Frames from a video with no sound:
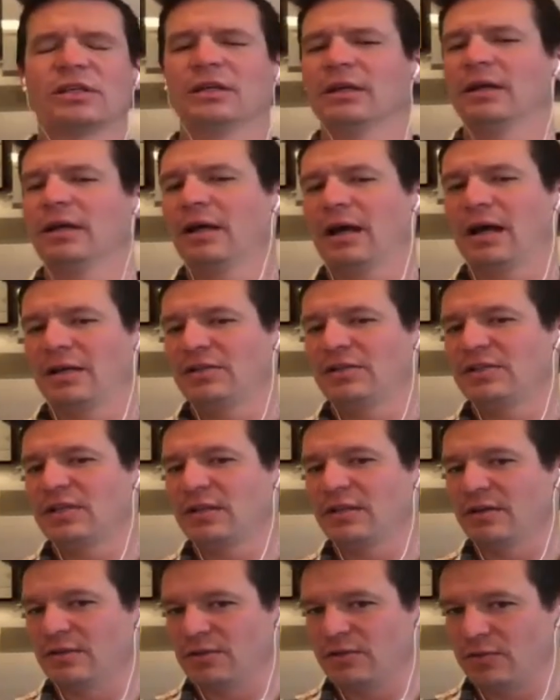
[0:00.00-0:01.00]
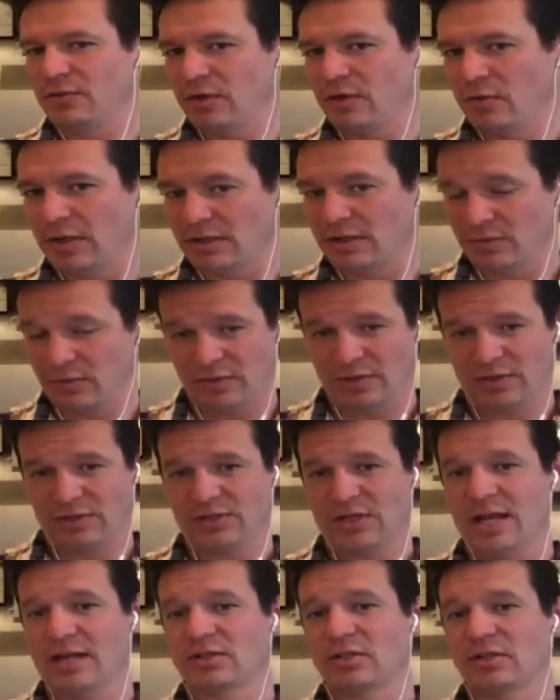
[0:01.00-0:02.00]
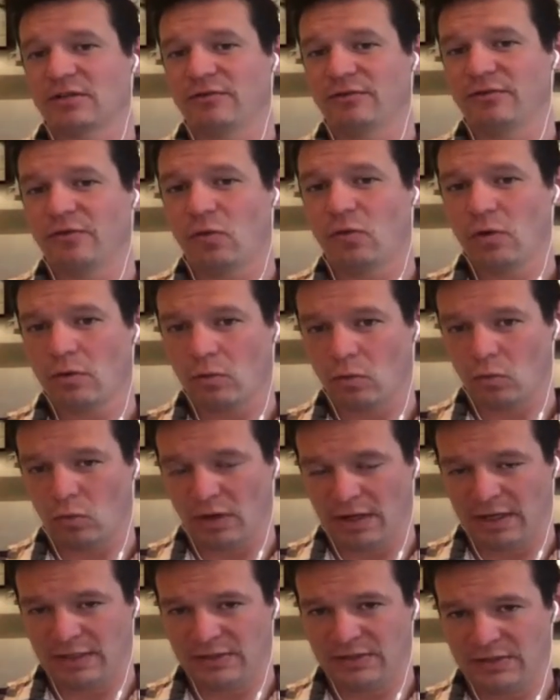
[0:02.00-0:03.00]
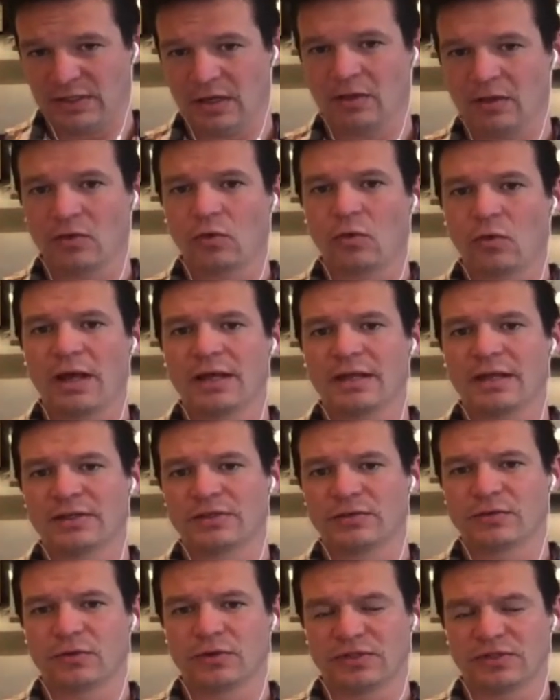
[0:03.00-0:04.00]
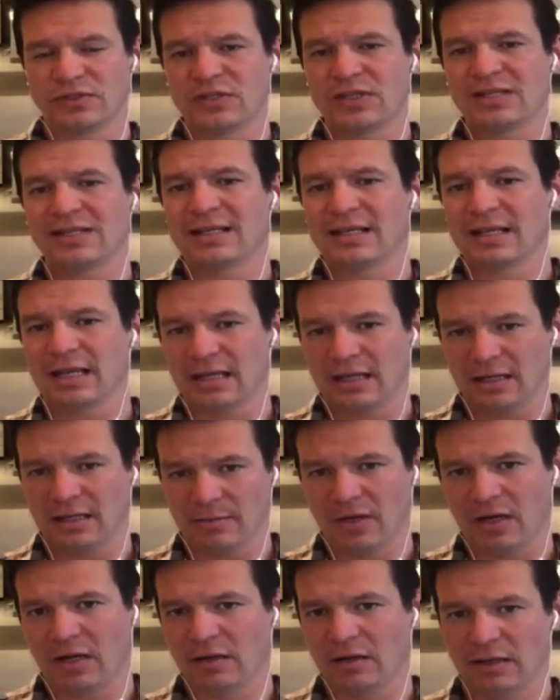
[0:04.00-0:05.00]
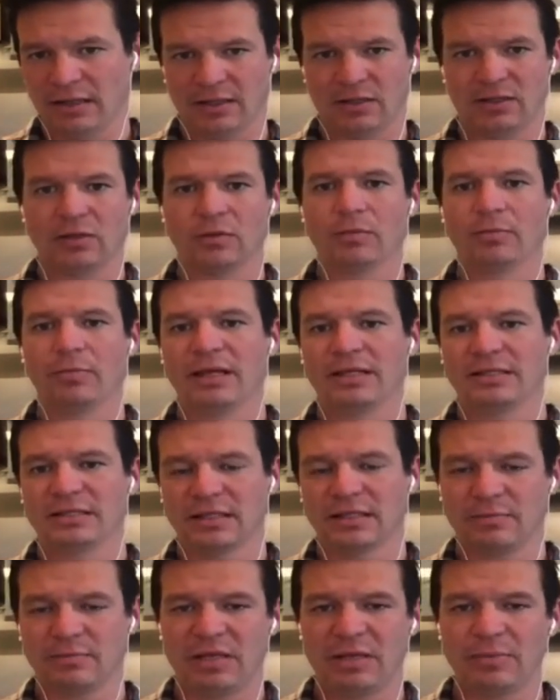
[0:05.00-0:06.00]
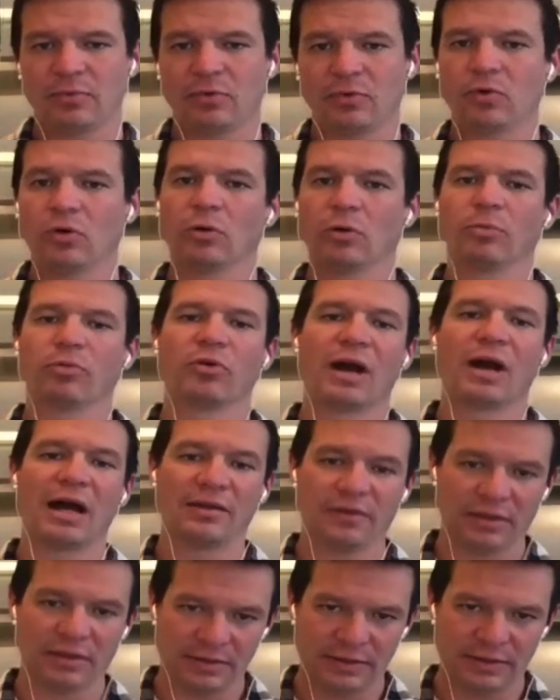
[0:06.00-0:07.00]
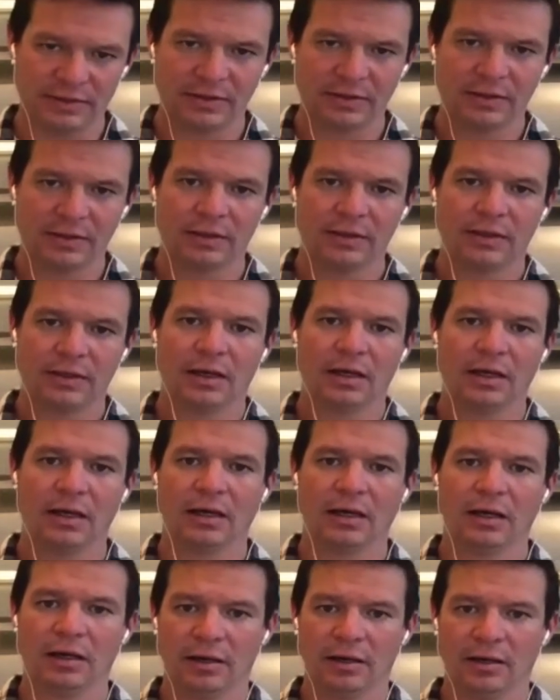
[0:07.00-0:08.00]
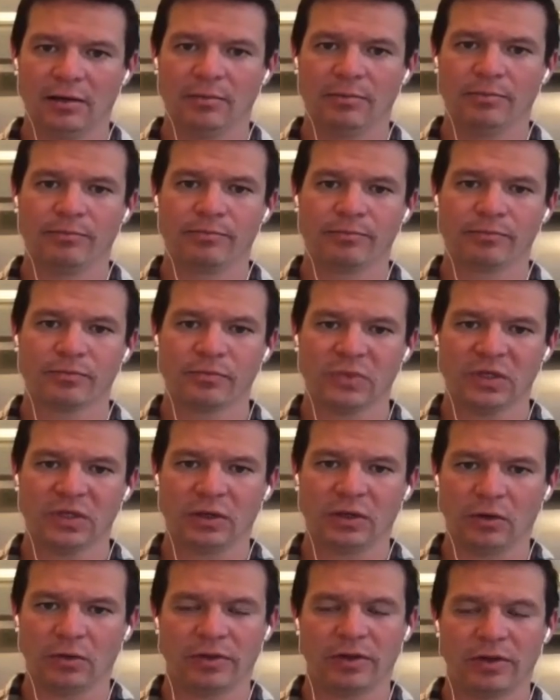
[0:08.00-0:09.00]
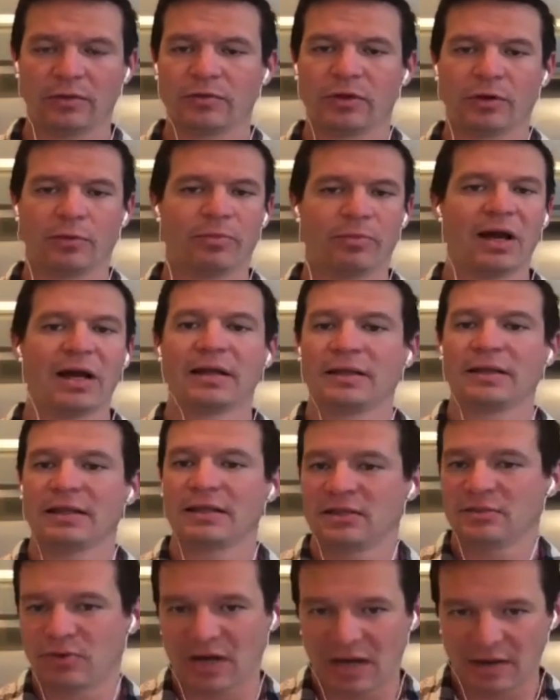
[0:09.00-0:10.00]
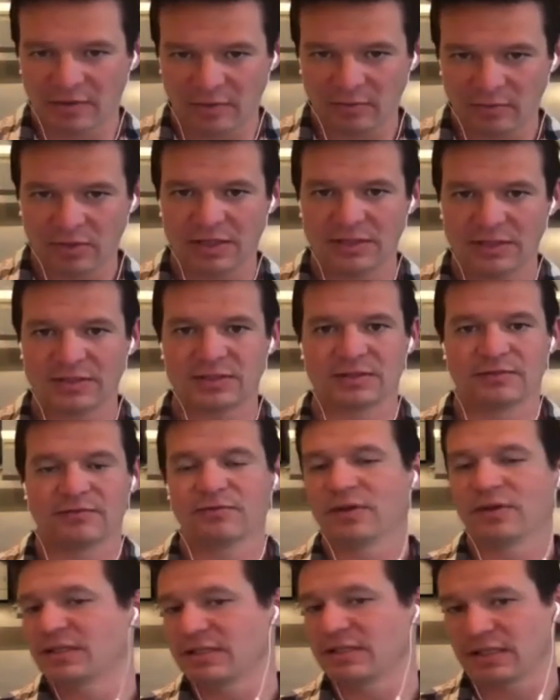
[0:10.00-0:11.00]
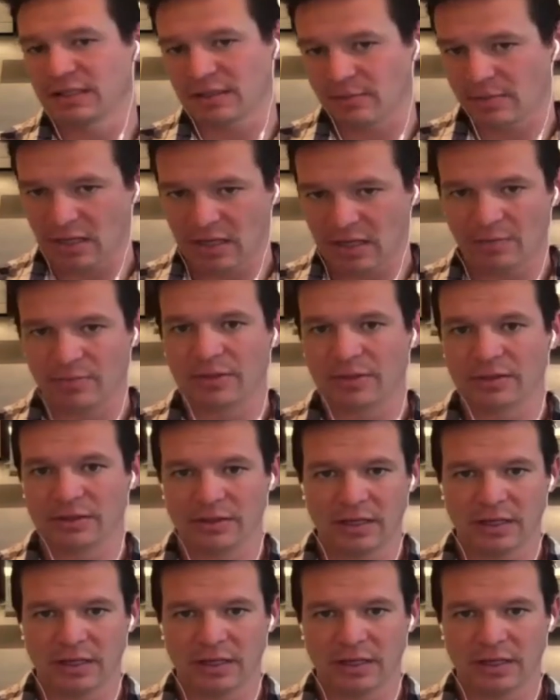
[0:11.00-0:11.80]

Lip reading: I said there's three ways. Well, there's actually four ways. The other way is through a syndicated model, like basically people who are private. They're buying these private places and fixing them up and